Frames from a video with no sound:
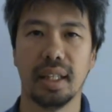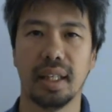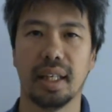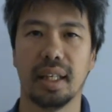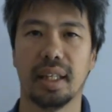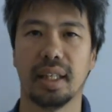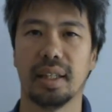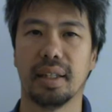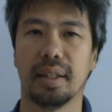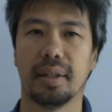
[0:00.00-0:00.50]

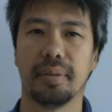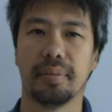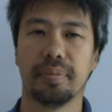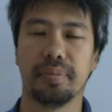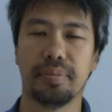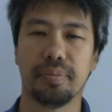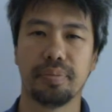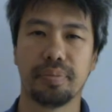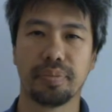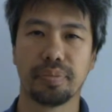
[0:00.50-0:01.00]

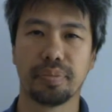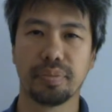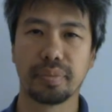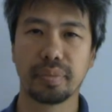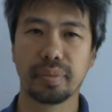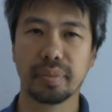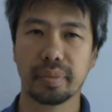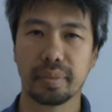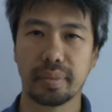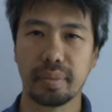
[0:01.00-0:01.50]
Um,
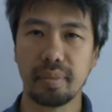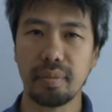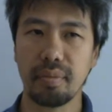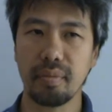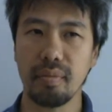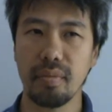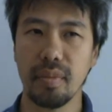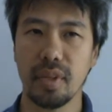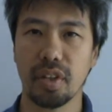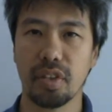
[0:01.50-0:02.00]

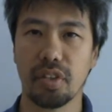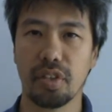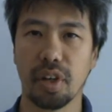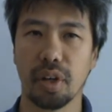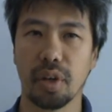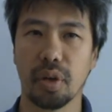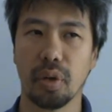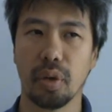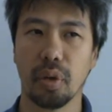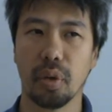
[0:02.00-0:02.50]

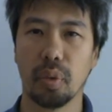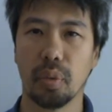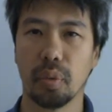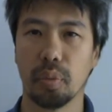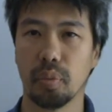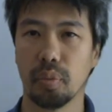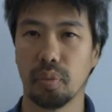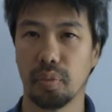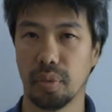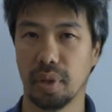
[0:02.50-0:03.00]
so
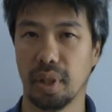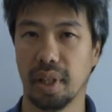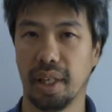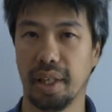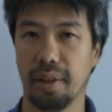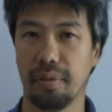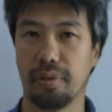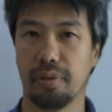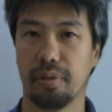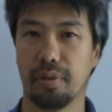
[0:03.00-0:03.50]

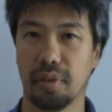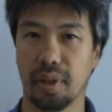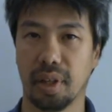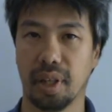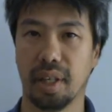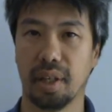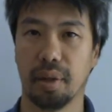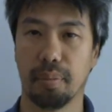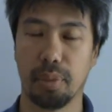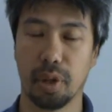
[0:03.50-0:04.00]
if
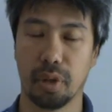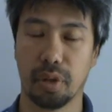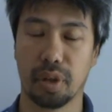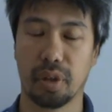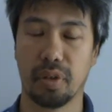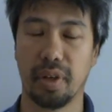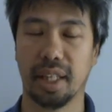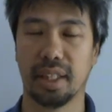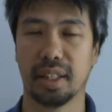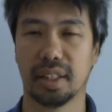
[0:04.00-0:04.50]
in a
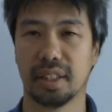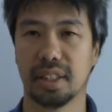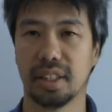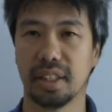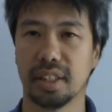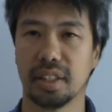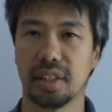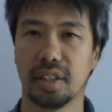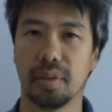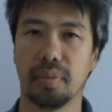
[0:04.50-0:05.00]
bureaucratic
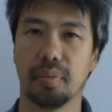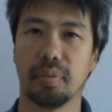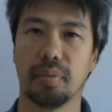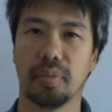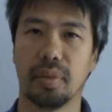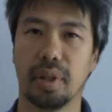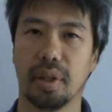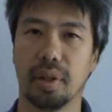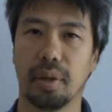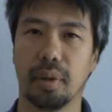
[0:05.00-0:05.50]
system
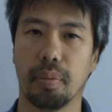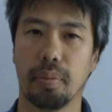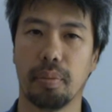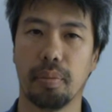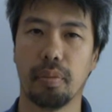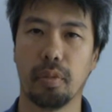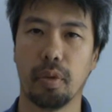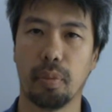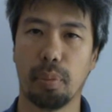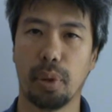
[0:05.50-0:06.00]
the
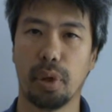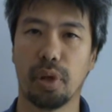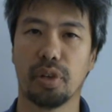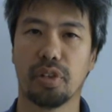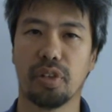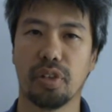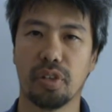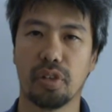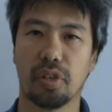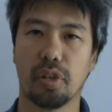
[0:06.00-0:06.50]

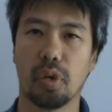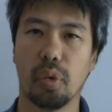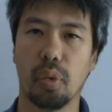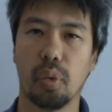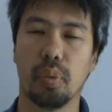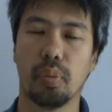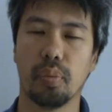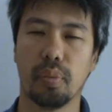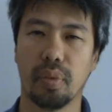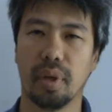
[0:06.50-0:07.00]
persons who
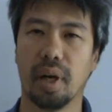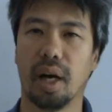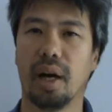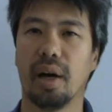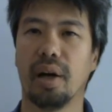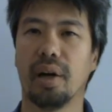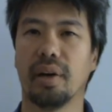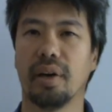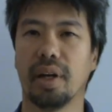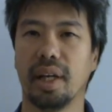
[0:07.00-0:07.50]

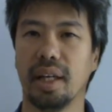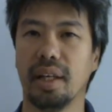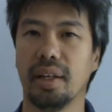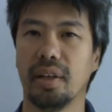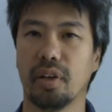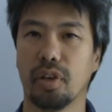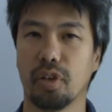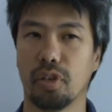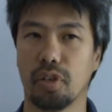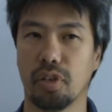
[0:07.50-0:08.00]
are in
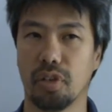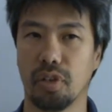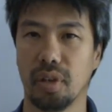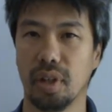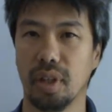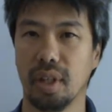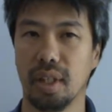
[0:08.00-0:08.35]
those,